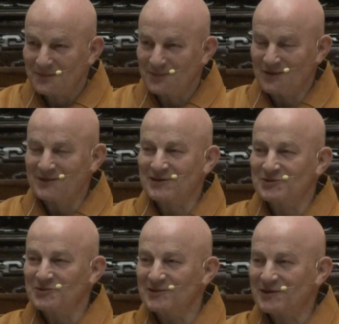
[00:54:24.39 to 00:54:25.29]
One has
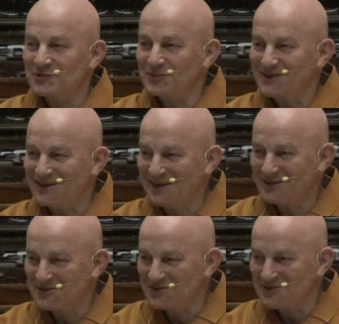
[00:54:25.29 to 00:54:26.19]
to
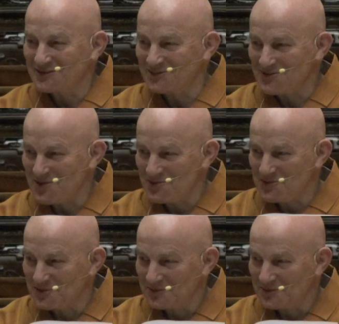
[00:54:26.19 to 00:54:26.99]
experience to know.